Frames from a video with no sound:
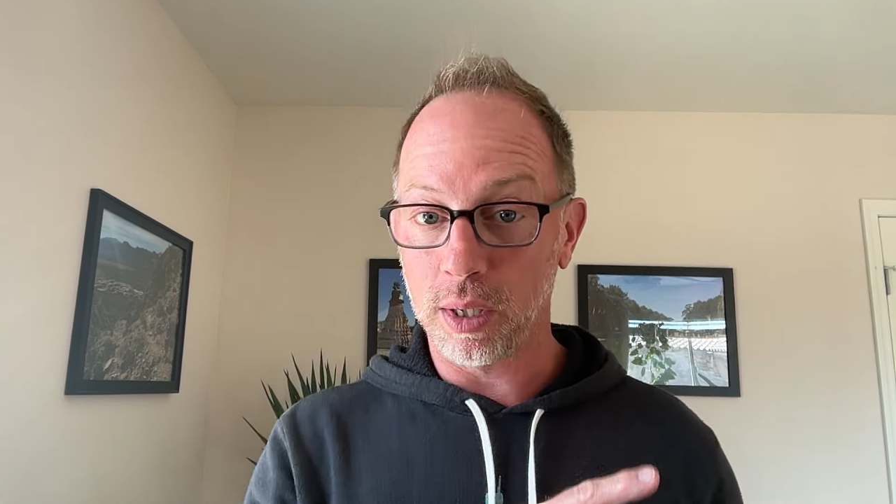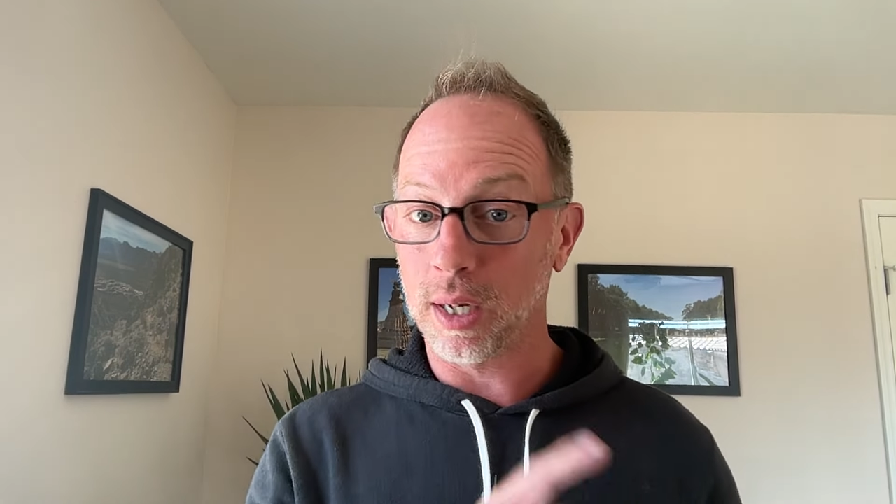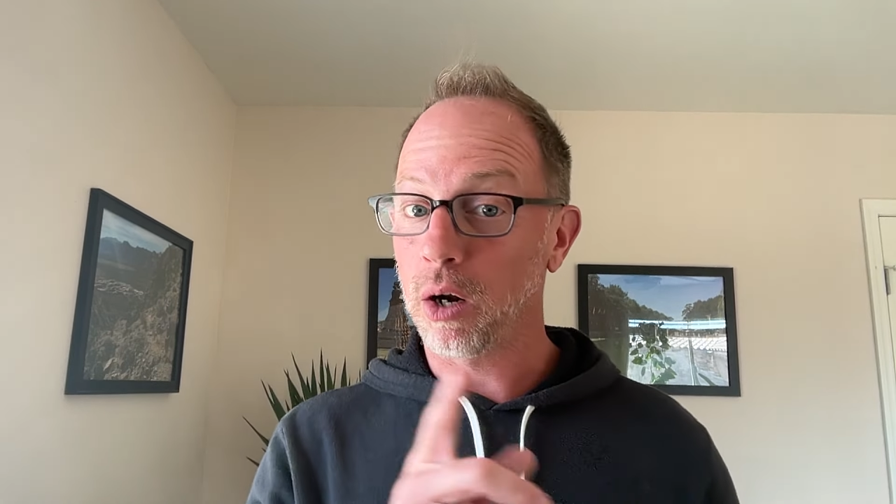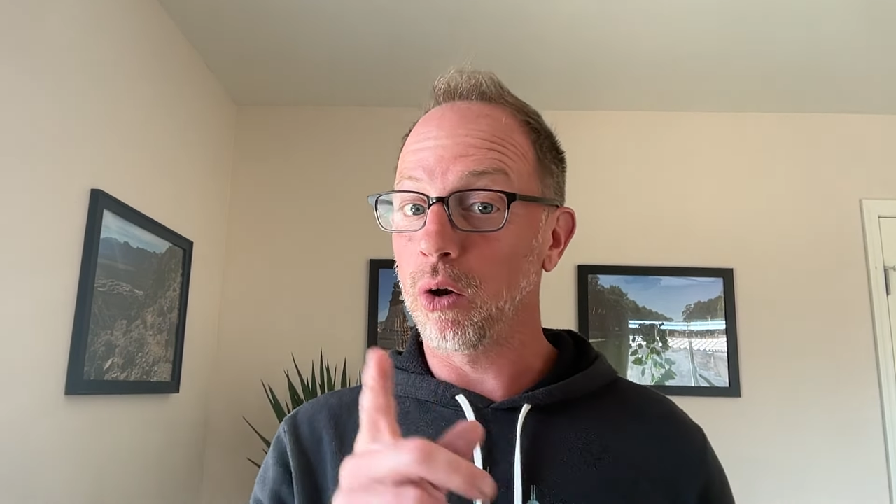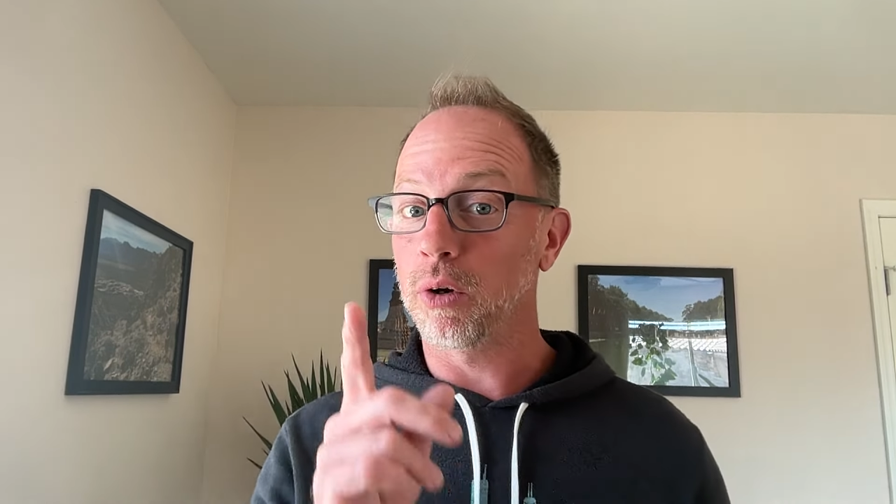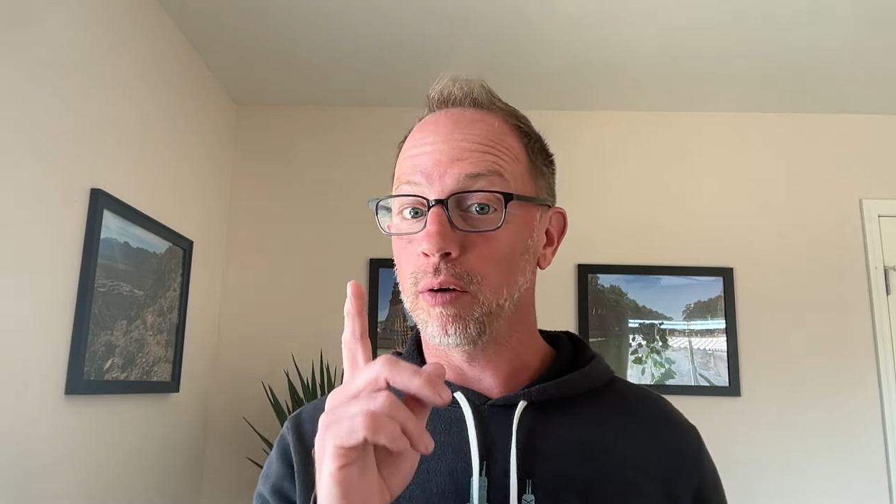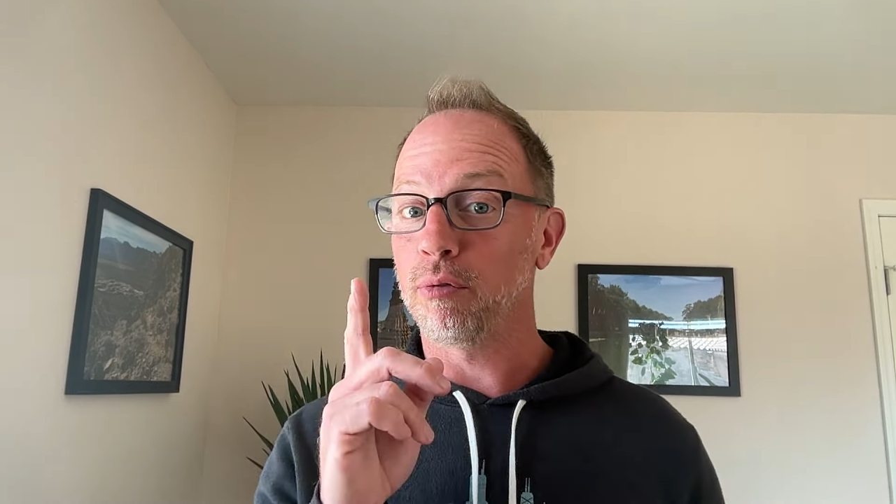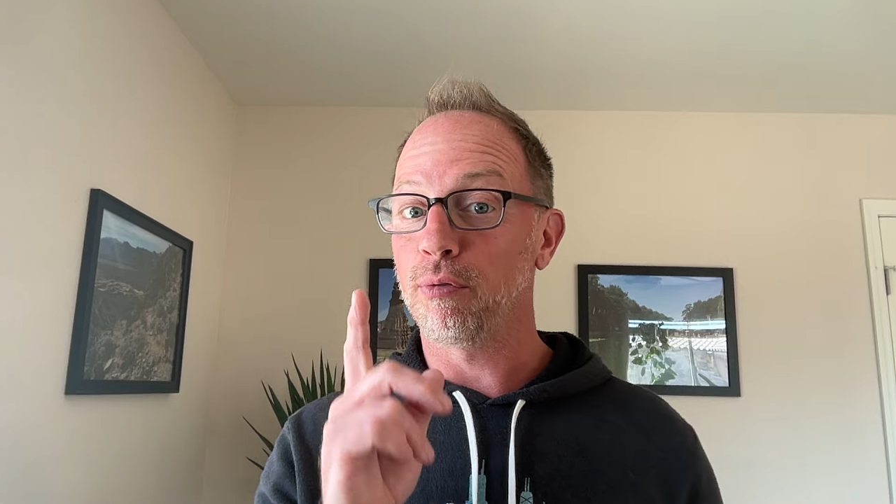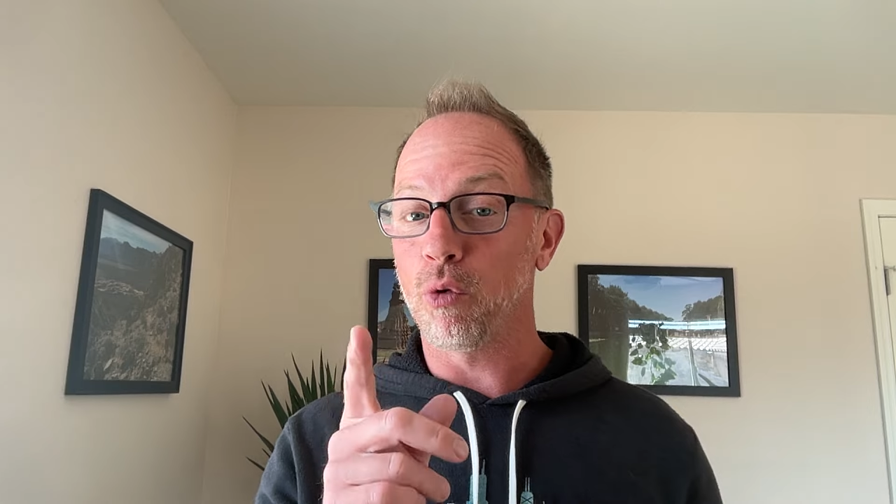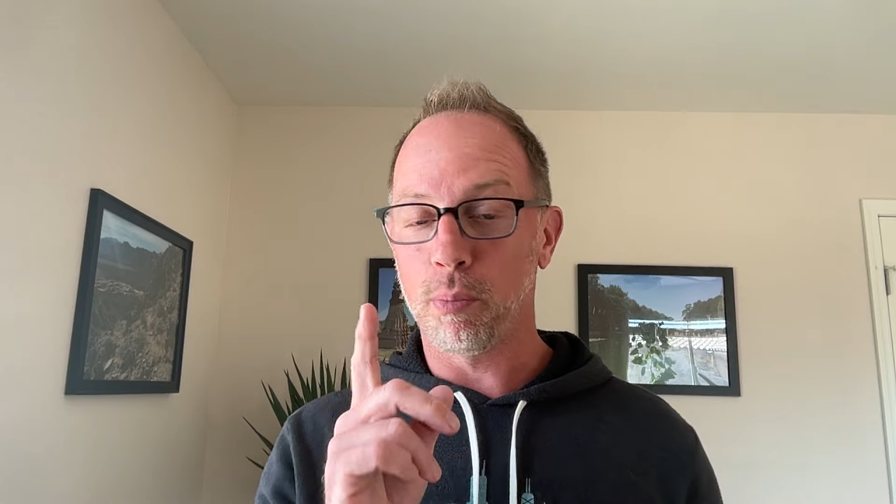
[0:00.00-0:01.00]
including
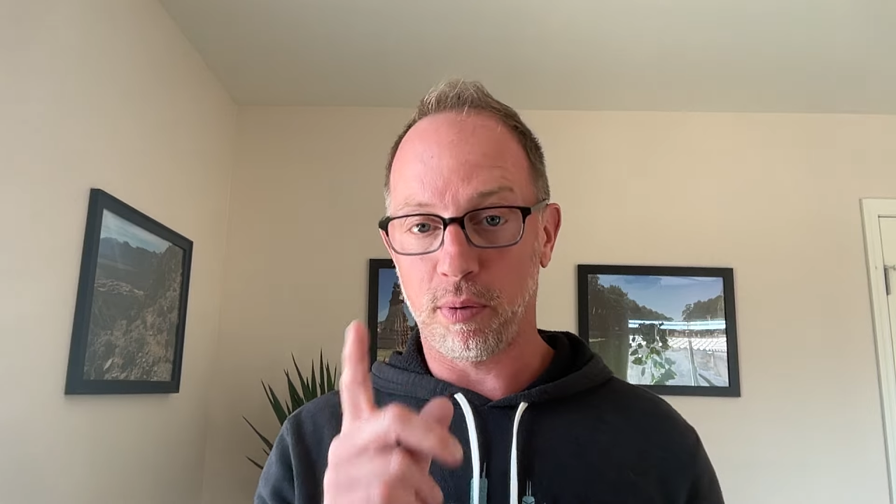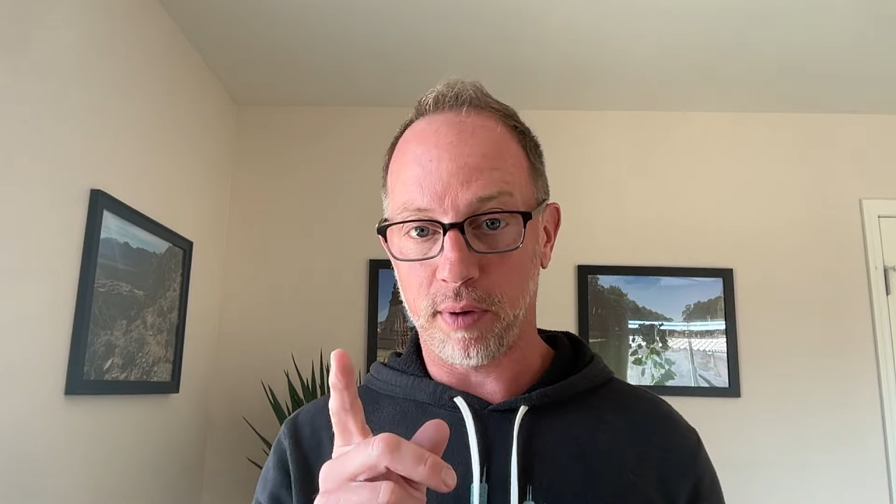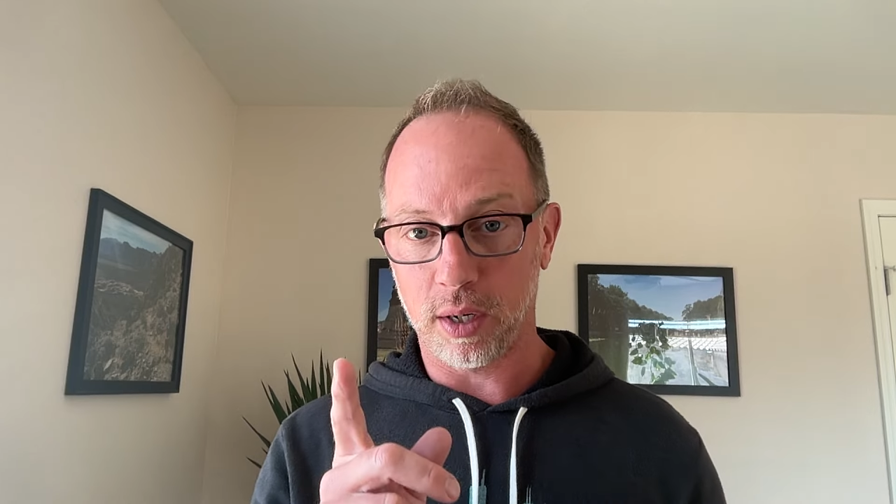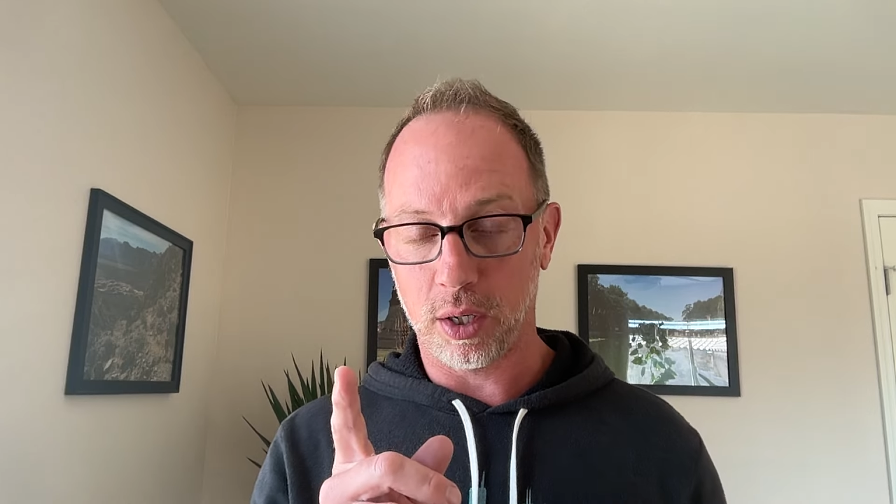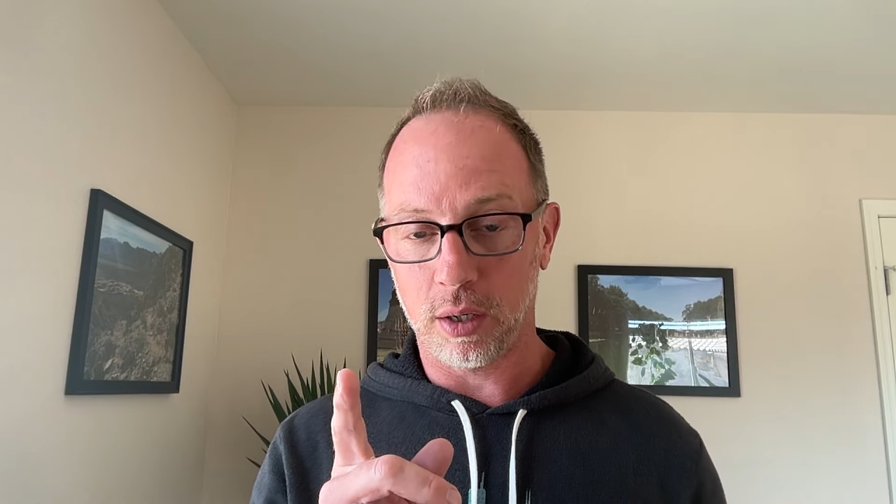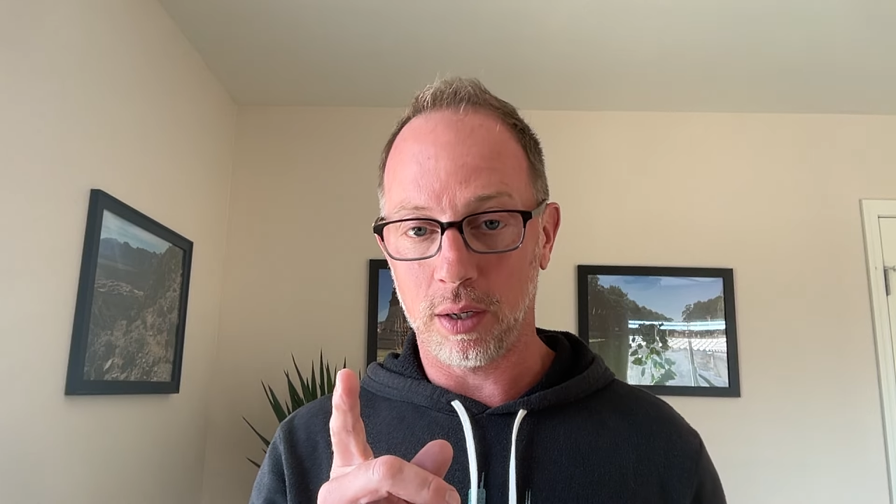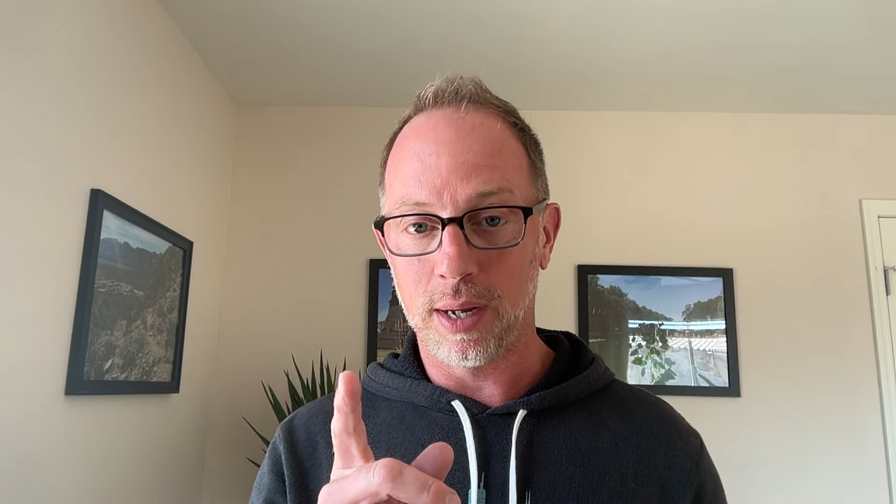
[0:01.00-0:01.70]
fall prevention,